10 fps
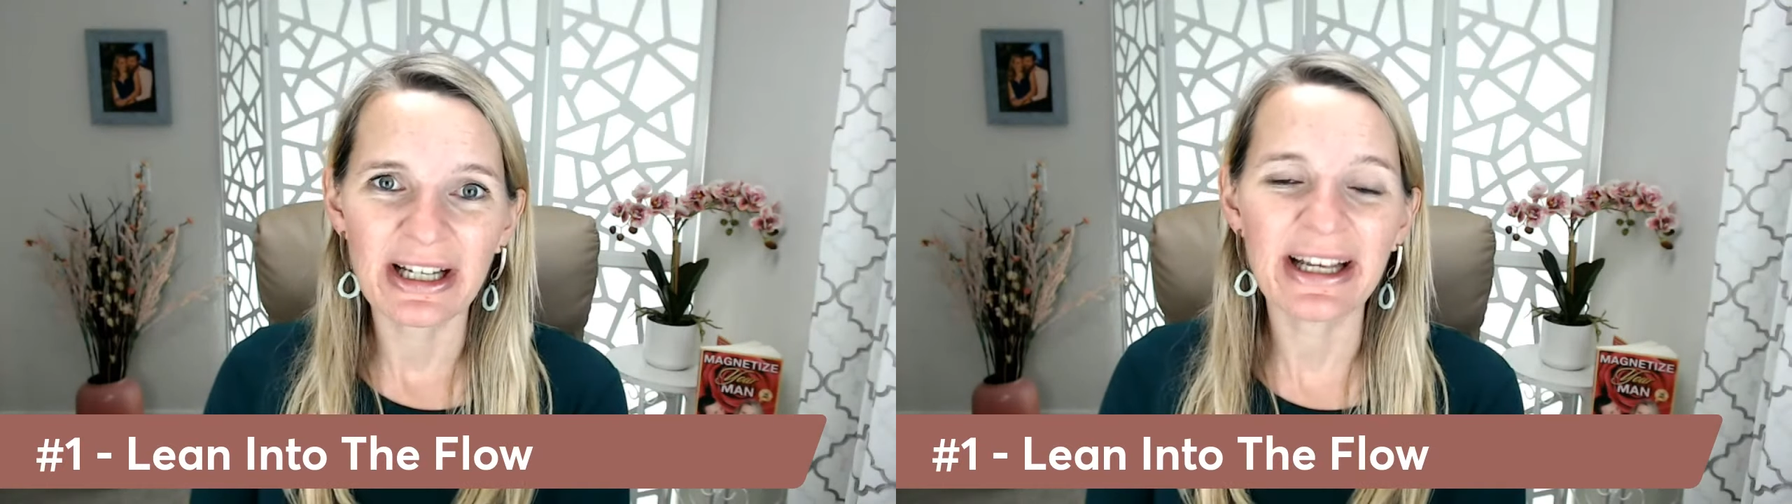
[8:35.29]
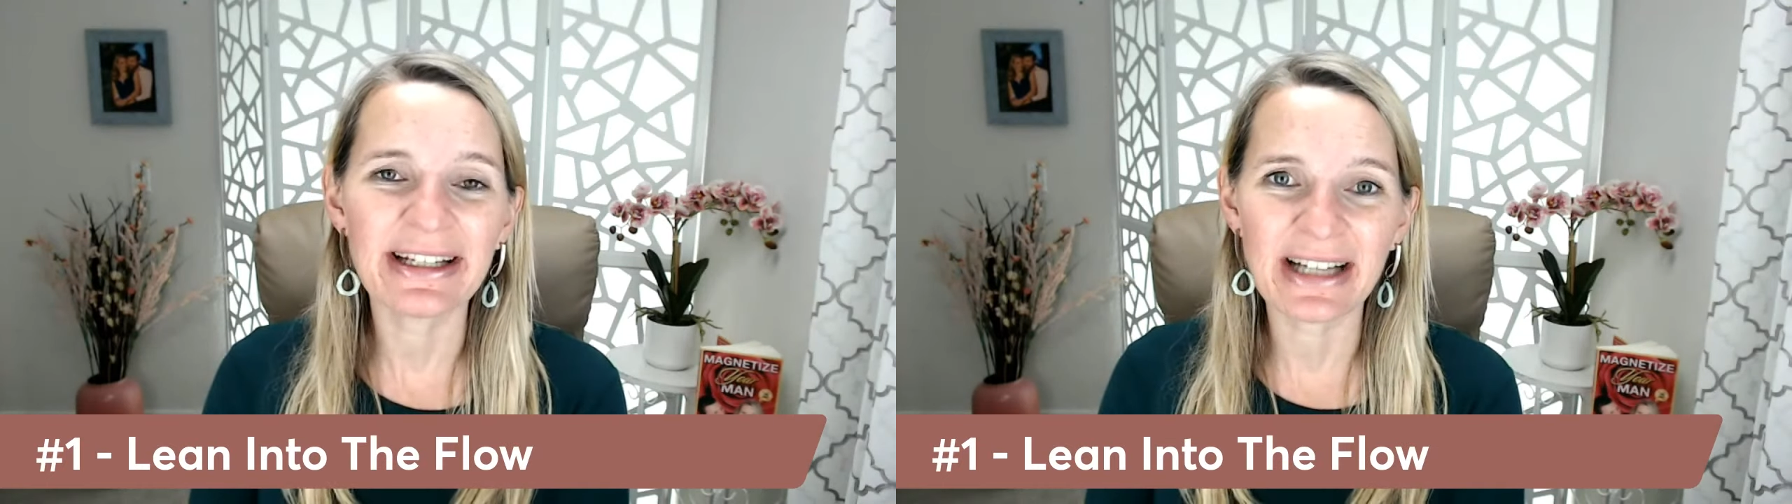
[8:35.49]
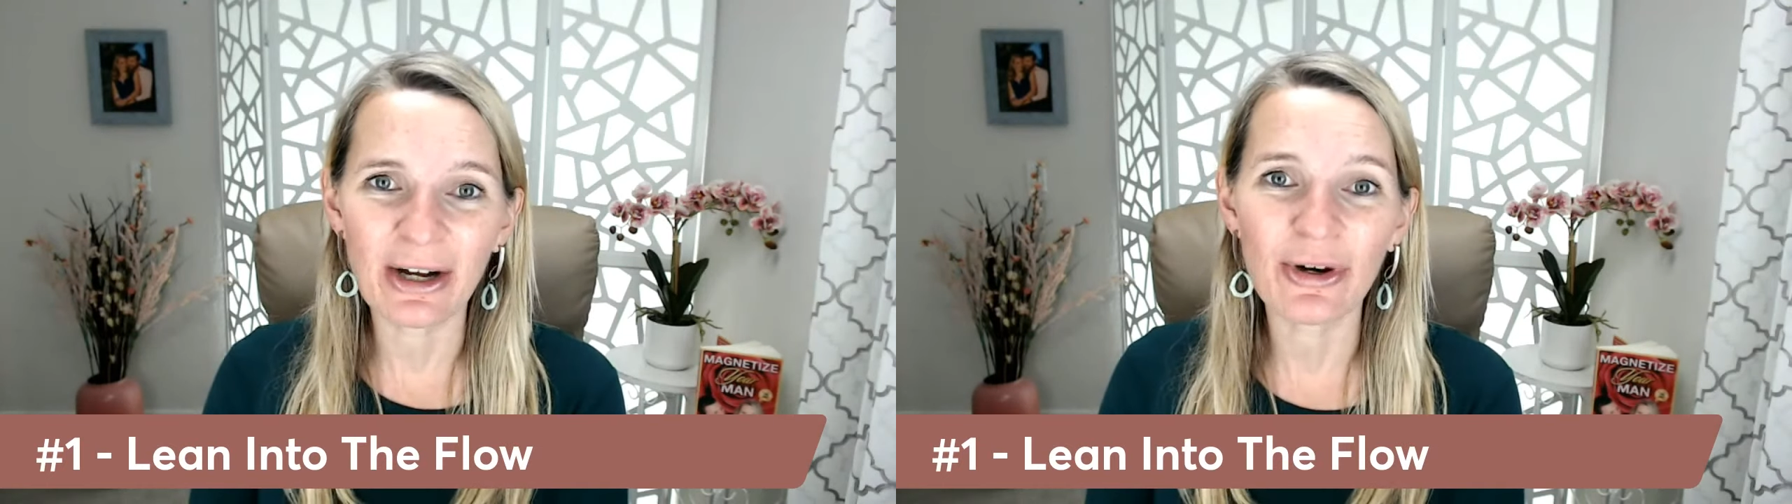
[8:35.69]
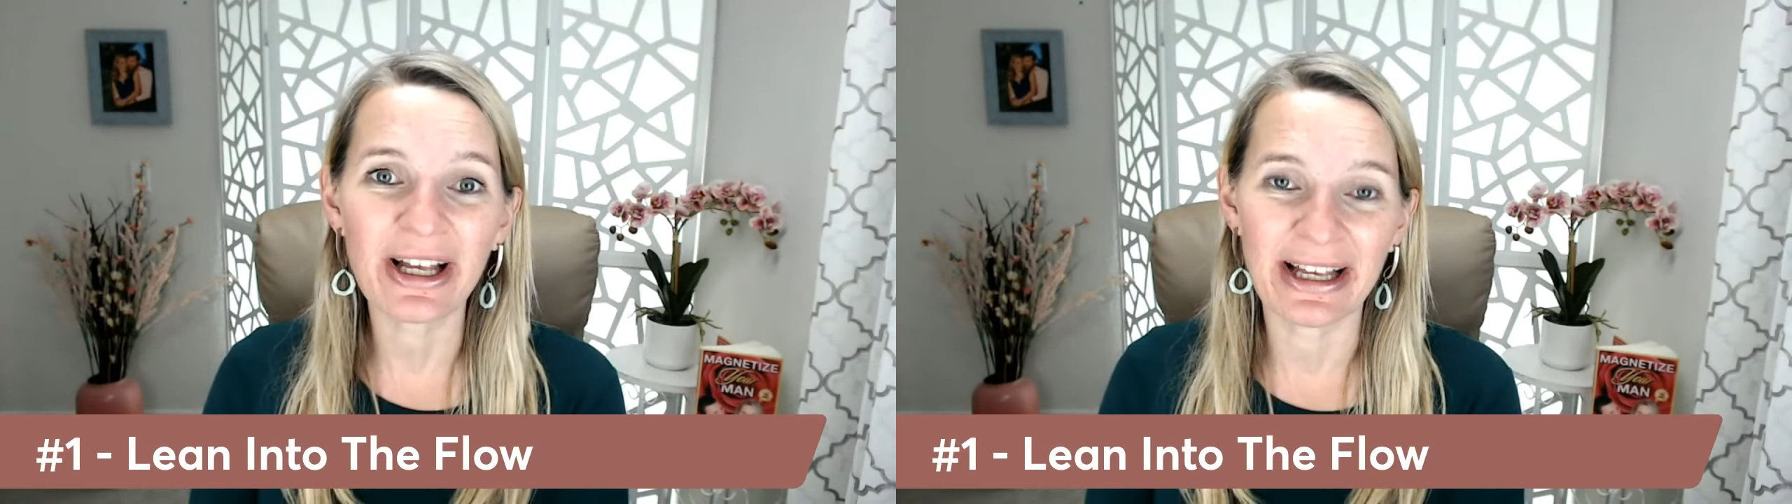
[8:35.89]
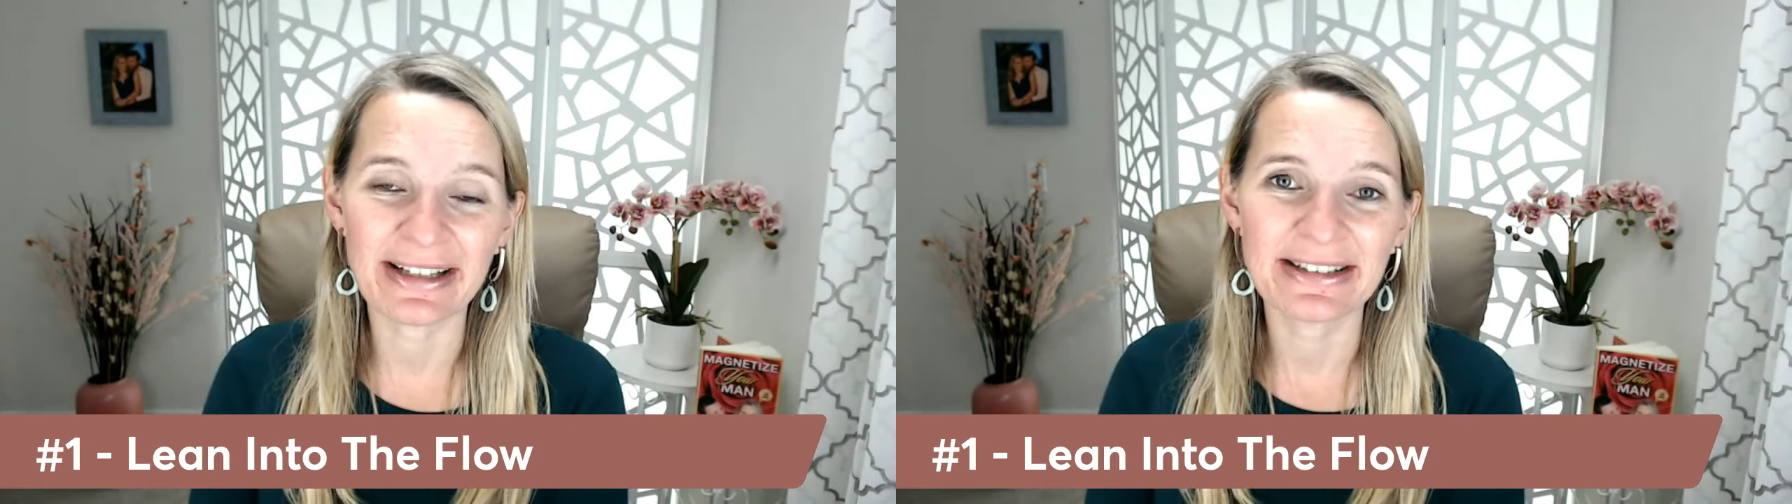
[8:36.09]
hit our
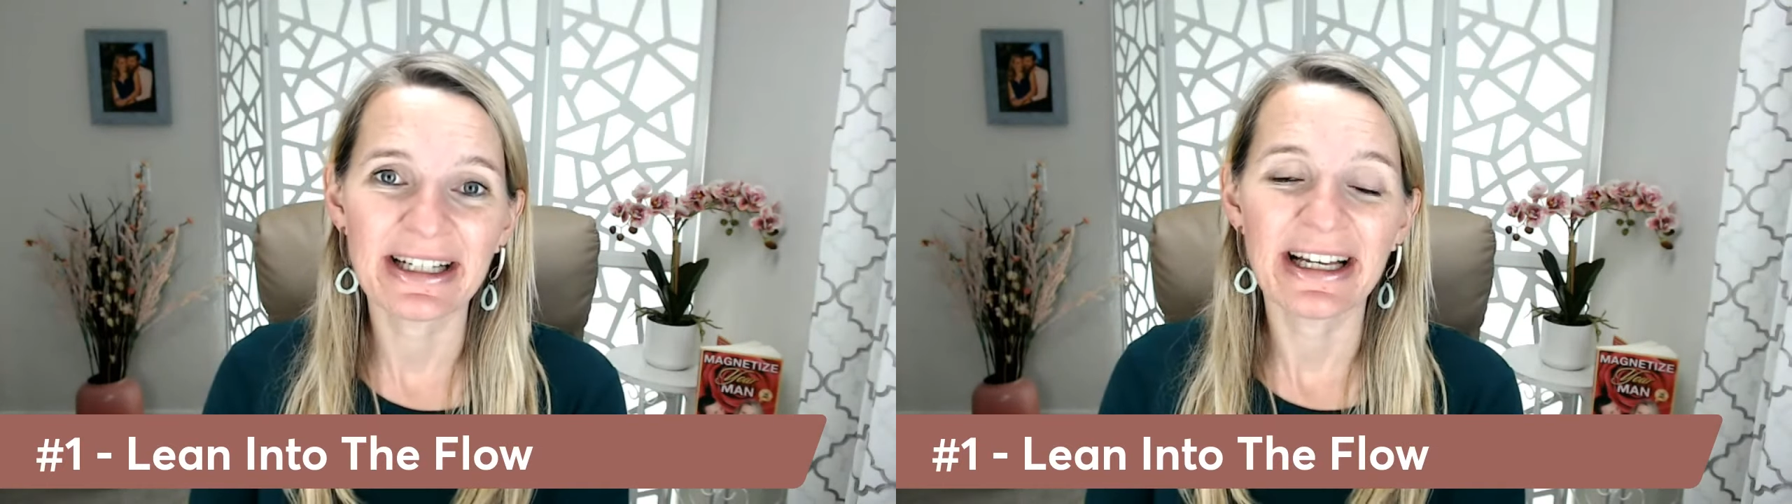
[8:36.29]
head